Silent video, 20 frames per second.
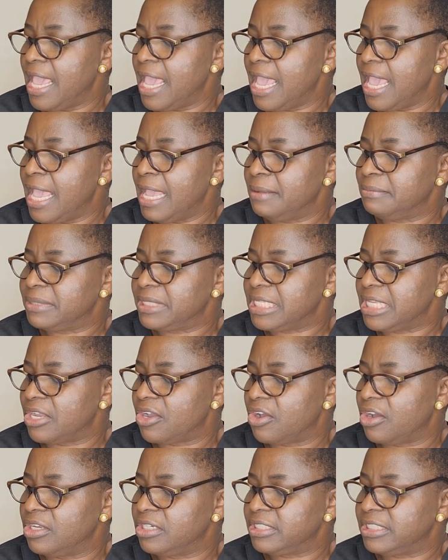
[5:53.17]
Empty
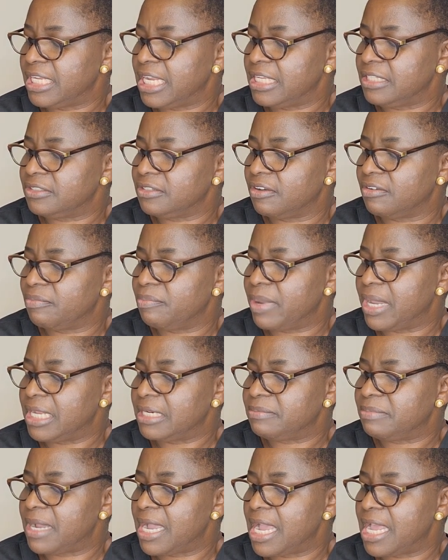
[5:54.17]
content of
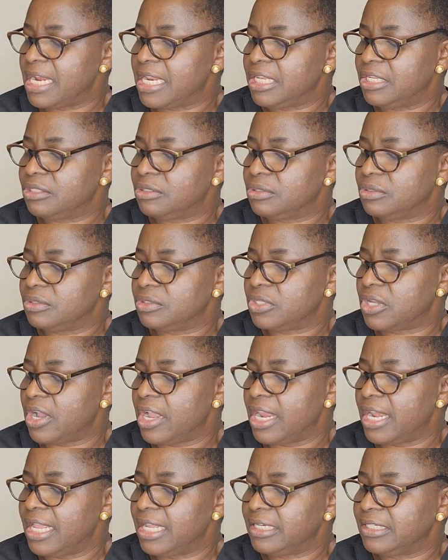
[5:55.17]
bedpan into
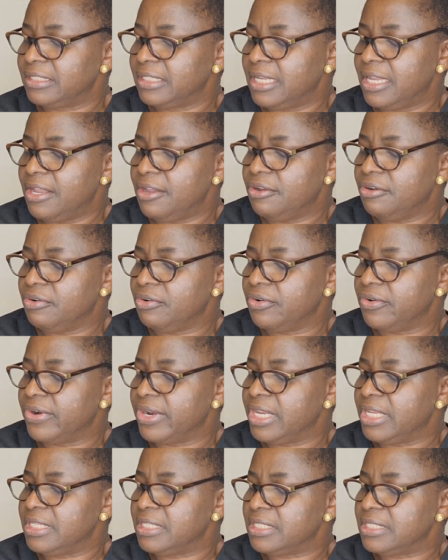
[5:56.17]
toilet.
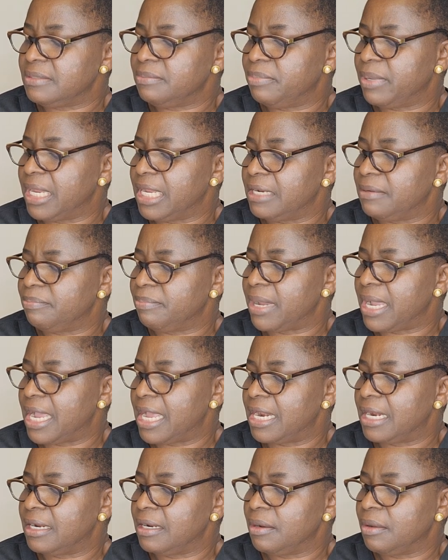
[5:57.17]
Rinse
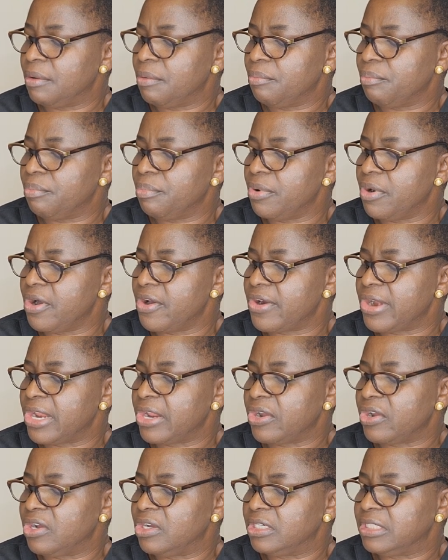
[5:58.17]
bedpan,
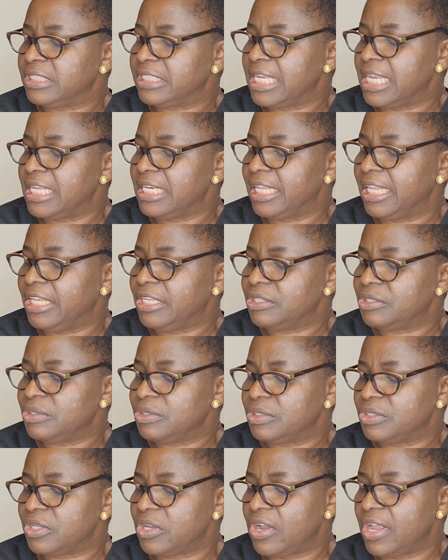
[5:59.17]
pouring content into
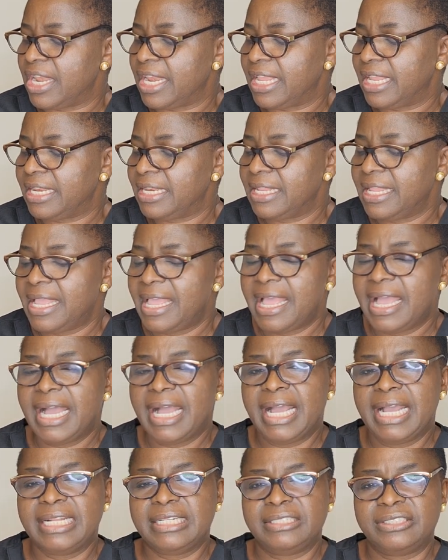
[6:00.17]
toilet,
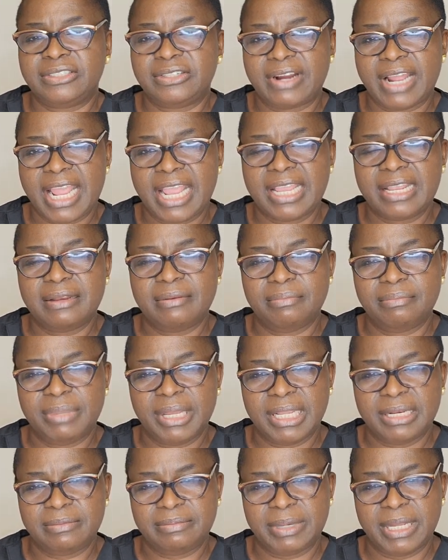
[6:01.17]
and dry
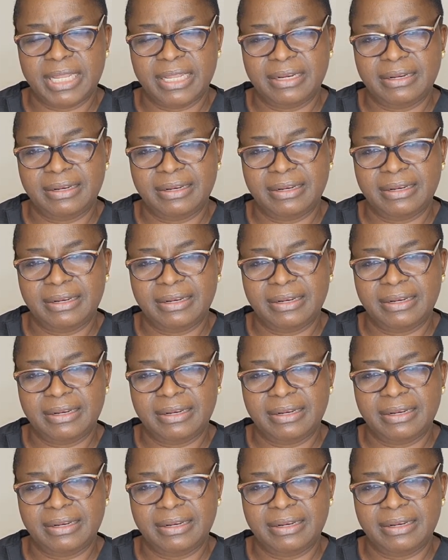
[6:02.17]
bedpan.